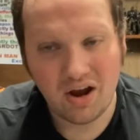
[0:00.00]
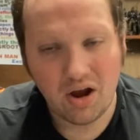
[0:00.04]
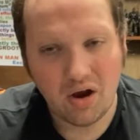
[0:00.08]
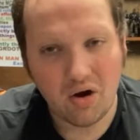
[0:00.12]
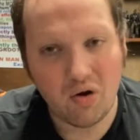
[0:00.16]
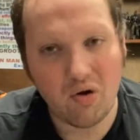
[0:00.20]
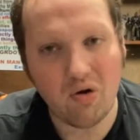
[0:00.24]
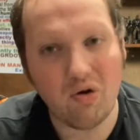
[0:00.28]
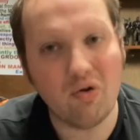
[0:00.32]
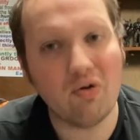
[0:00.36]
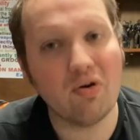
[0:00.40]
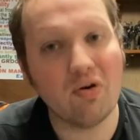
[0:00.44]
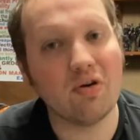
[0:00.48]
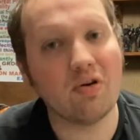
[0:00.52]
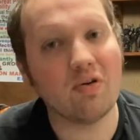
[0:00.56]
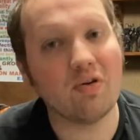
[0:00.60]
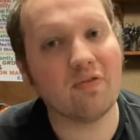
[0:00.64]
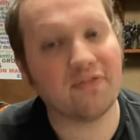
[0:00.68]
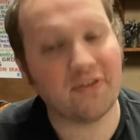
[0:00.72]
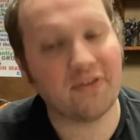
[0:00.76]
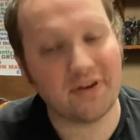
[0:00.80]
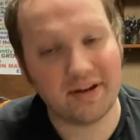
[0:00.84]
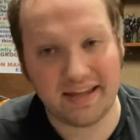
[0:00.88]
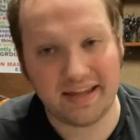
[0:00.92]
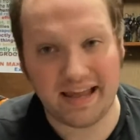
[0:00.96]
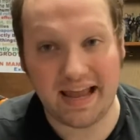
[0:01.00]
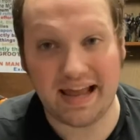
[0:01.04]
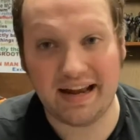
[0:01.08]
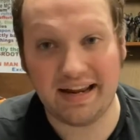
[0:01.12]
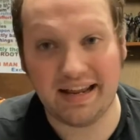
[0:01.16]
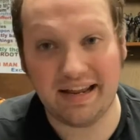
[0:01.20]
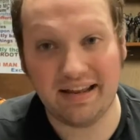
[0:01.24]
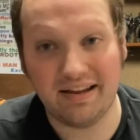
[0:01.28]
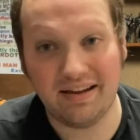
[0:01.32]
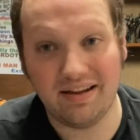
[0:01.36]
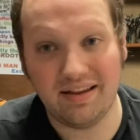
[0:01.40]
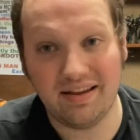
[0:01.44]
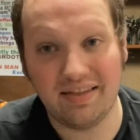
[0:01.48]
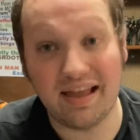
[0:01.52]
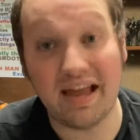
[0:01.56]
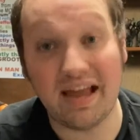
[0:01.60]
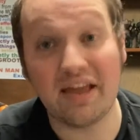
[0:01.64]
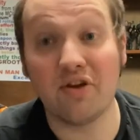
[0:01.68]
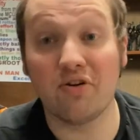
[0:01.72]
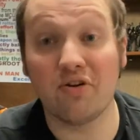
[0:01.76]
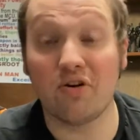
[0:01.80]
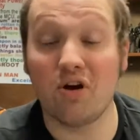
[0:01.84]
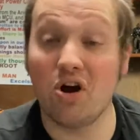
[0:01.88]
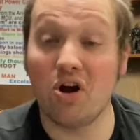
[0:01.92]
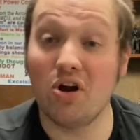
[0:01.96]
or forgetting that
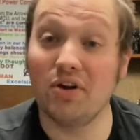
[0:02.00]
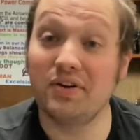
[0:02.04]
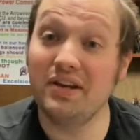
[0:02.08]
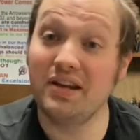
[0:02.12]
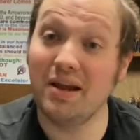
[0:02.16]
you're on